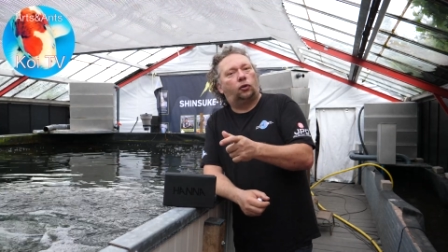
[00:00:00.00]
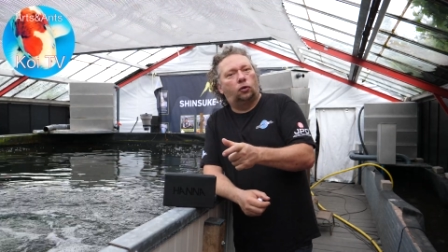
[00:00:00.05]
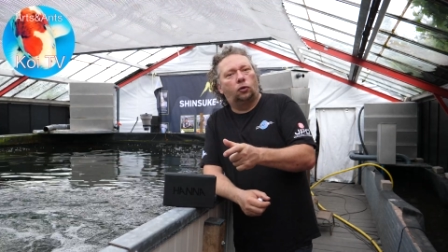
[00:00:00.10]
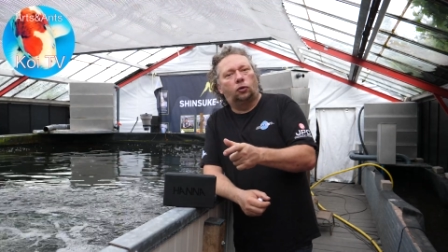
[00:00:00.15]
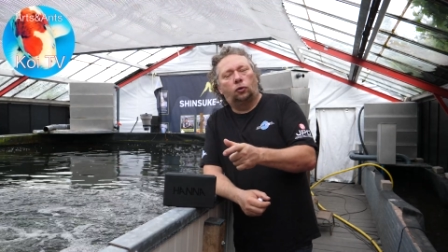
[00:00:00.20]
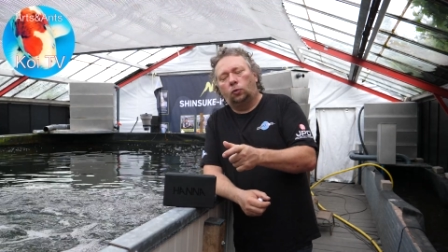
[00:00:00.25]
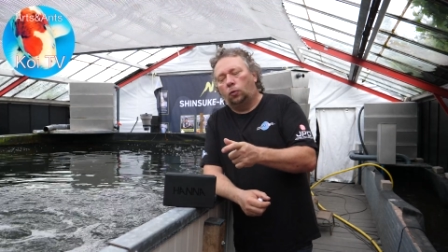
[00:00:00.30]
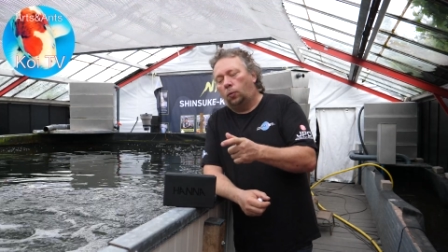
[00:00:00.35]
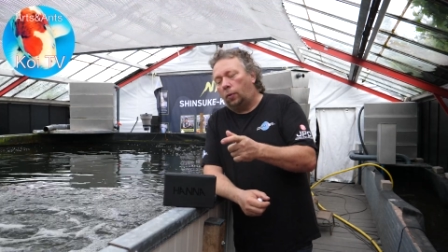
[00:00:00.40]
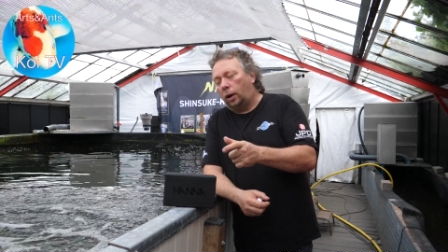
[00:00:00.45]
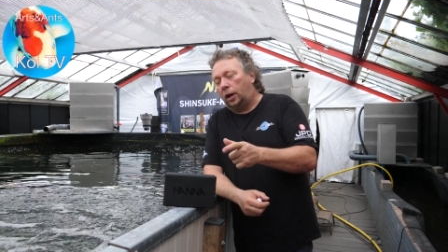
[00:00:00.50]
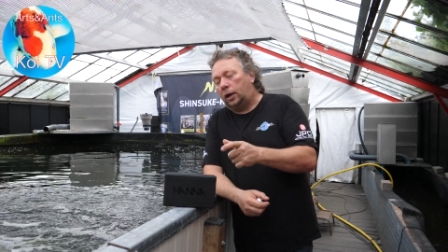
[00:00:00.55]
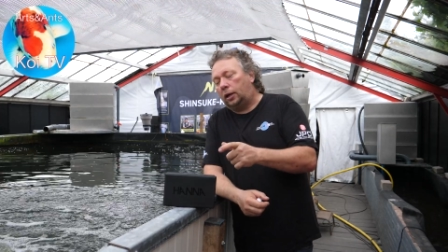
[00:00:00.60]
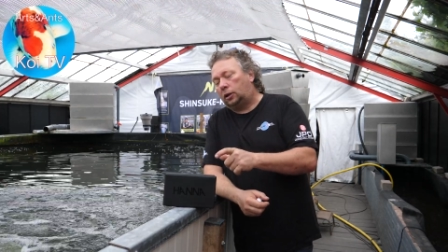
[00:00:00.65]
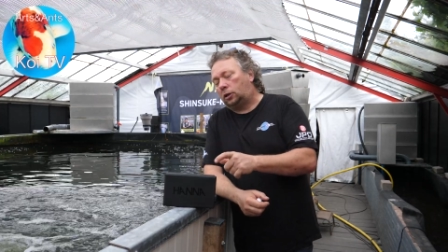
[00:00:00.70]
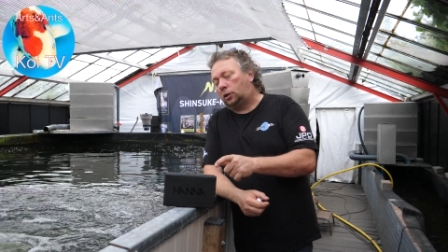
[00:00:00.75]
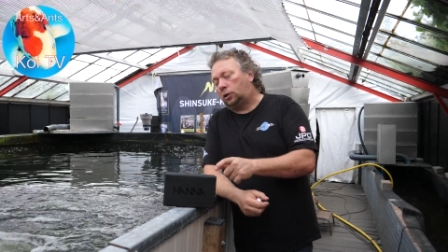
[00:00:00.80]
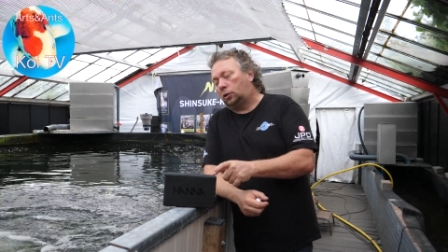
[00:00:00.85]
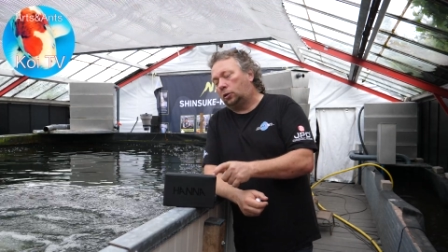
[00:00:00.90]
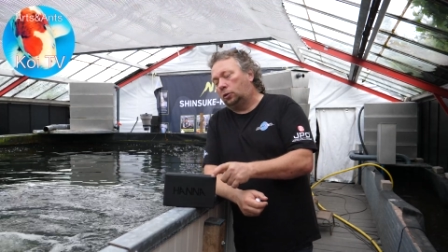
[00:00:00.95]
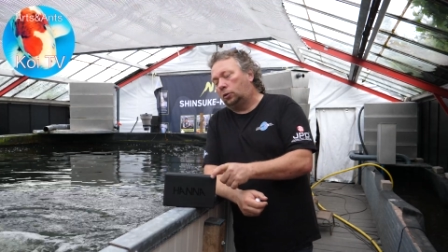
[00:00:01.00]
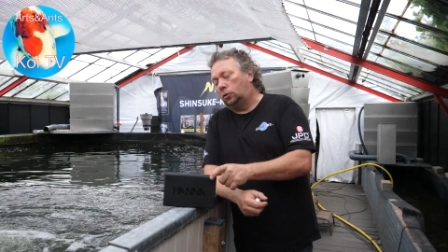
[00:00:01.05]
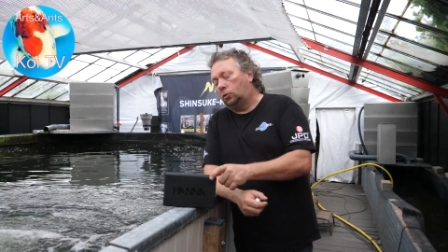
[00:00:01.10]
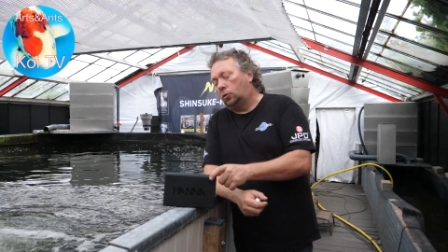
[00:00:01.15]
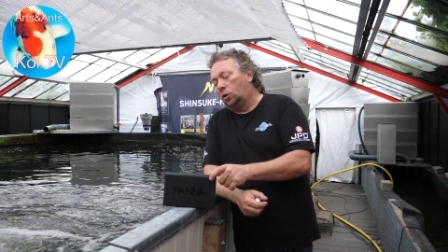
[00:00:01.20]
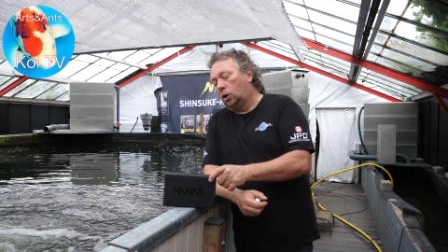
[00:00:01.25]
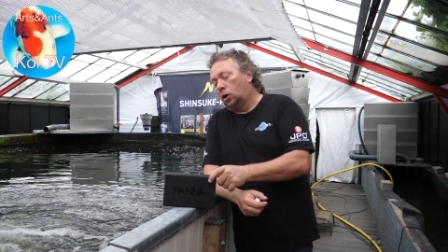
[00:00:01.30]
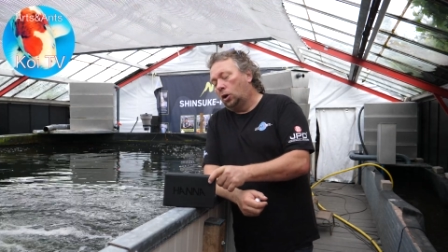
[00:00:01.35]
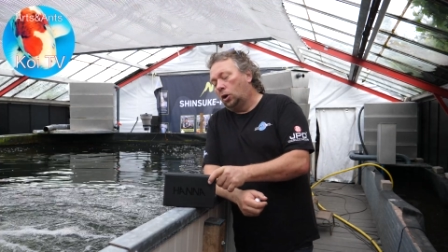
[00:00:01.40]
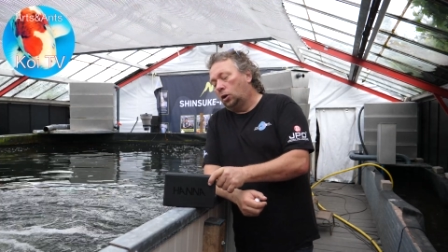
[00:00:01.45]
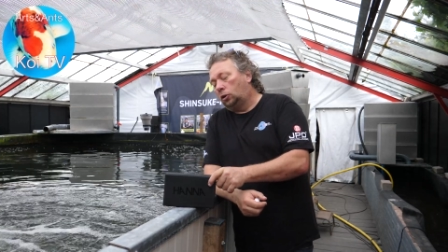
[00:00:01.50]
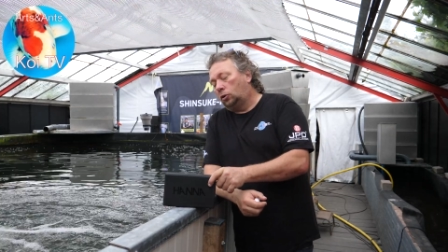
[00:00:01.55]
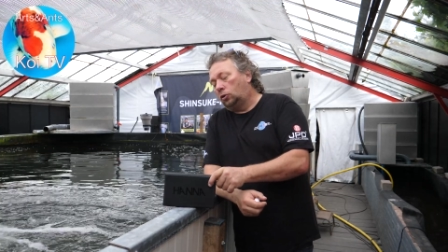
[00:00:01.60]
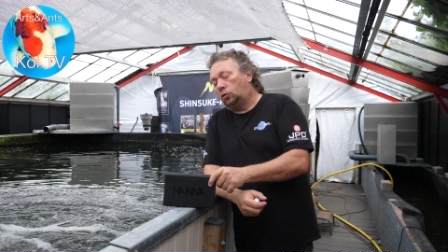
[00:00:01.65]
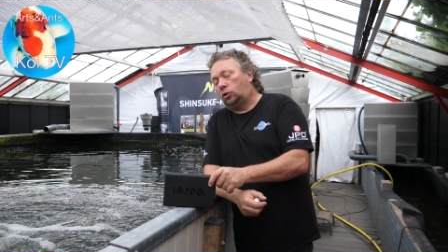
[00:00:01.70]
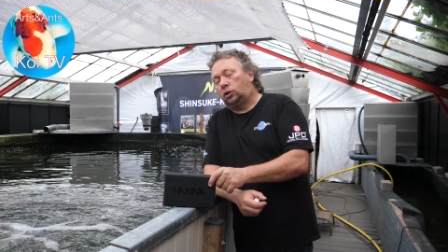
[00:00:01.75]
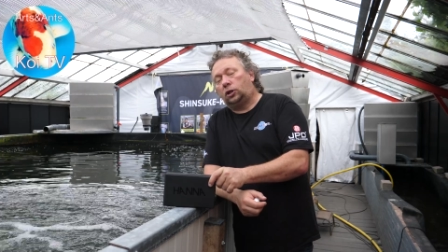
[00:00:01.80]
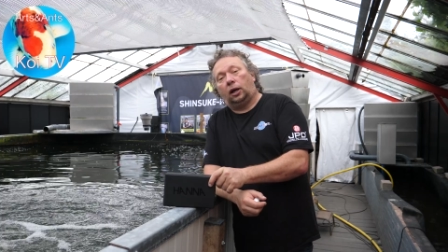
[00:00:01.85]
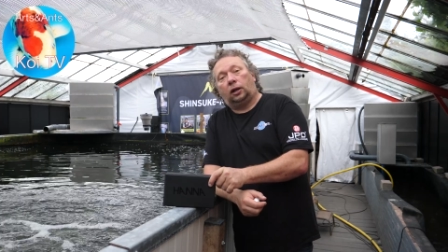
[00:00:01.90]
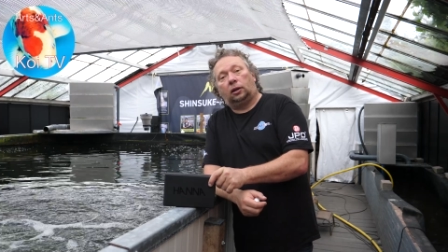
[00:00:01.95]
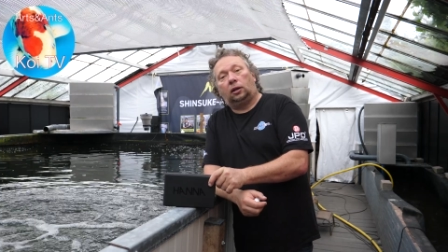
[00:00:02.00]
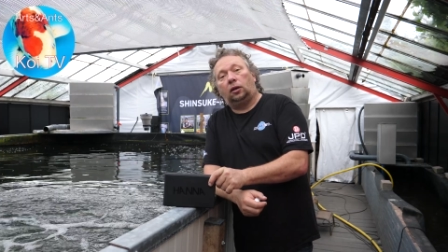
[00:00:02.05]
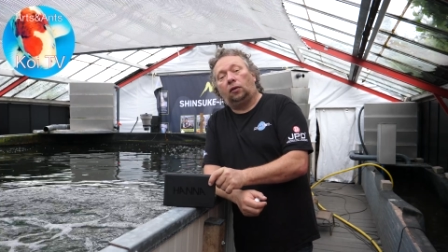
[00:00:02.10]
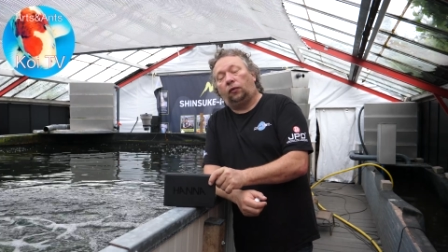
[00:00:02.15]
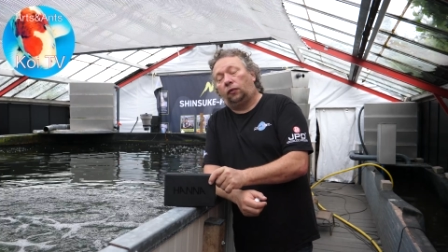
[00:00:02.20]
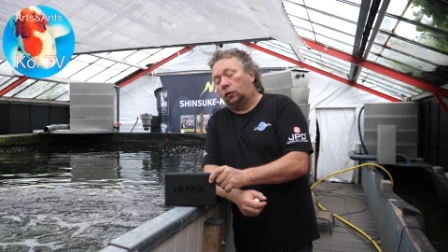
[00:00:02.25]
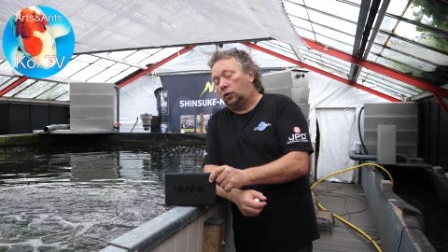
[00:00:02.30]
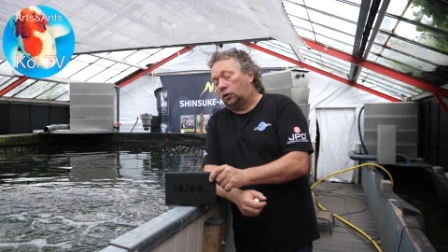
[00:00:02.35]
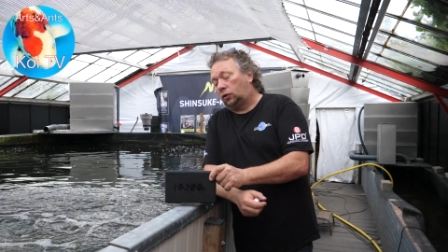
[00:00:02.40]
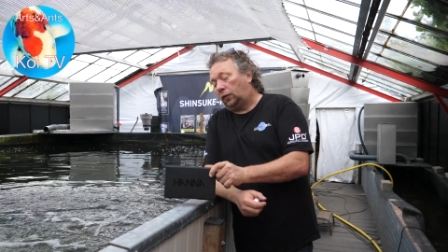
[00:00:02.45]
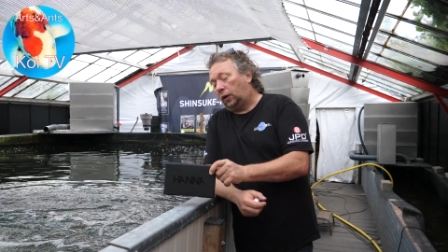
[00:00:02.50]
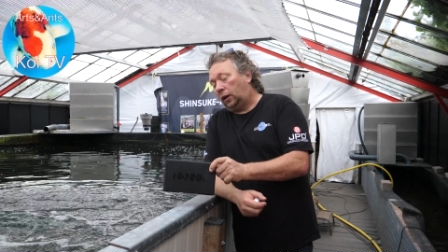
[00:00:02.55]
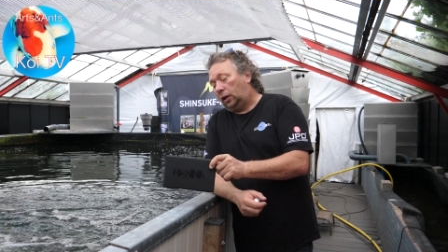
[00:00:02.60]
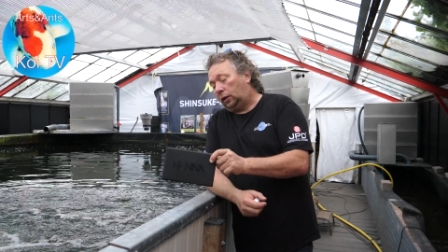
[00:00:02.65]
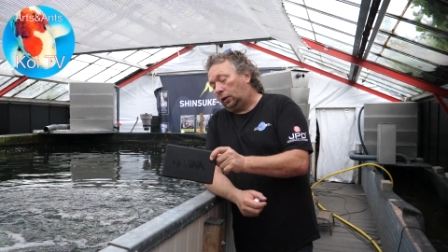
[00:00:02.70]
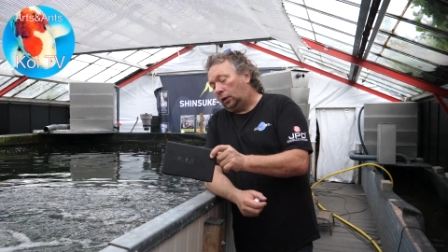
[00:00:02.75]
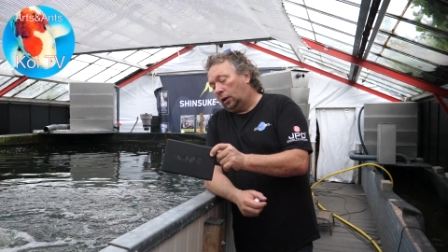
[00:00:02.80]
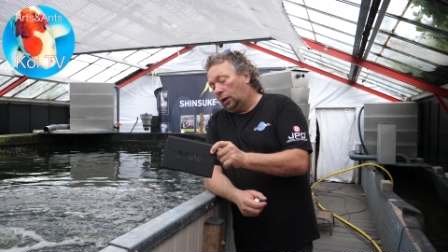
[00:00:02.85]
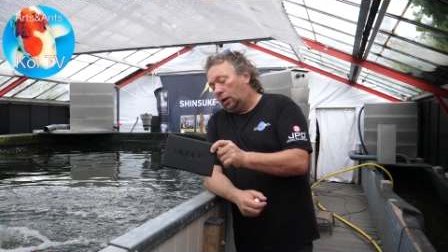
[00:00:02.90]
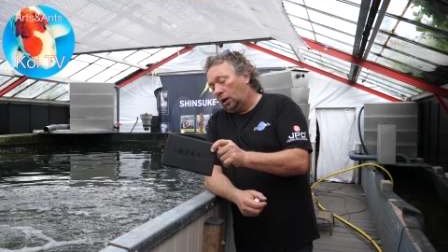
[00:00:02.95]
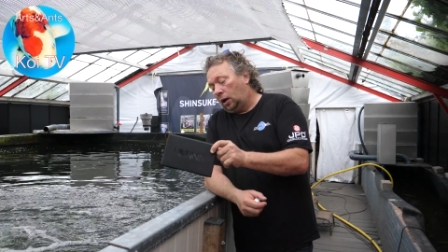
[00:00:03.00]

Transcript: two ways to, to check the phosphate.